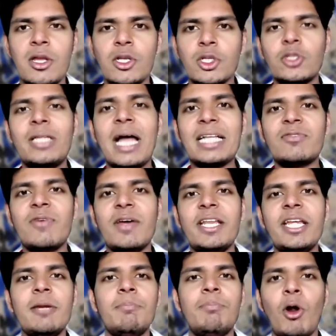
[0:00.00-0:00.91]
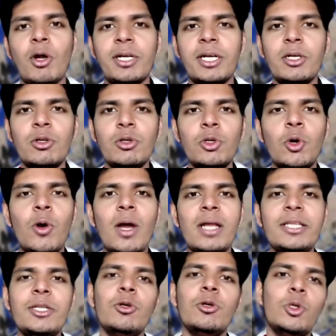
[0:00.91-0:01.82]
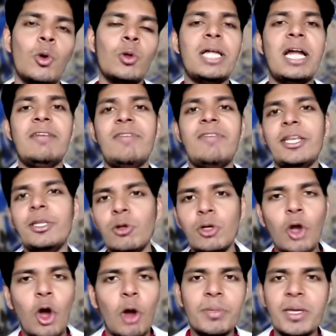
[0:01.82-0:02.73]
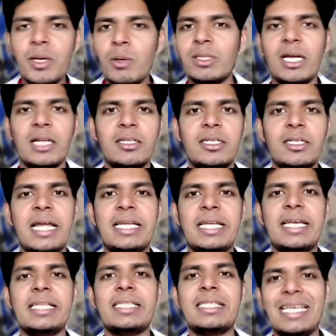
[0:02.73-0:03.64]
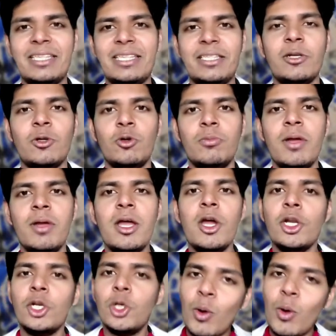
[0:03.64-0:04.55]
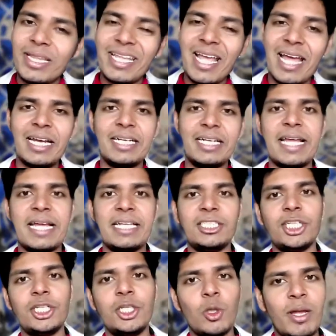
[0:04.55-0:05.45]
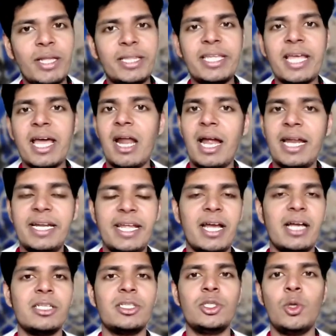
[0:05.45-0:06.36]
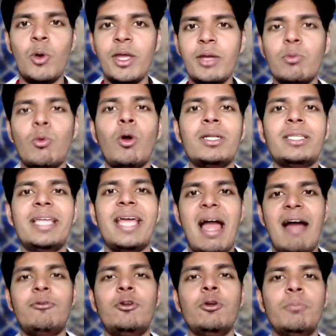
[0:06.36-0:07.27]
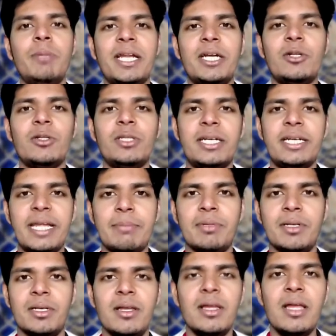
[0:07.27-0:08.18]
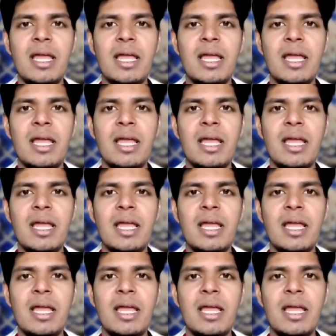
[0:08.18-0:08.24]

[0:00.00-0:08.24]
So that's very important to know, and you know that when you lobby with other delegates in the room, knowing their intention, knowing their ideas, knowing what they have to bring to the table.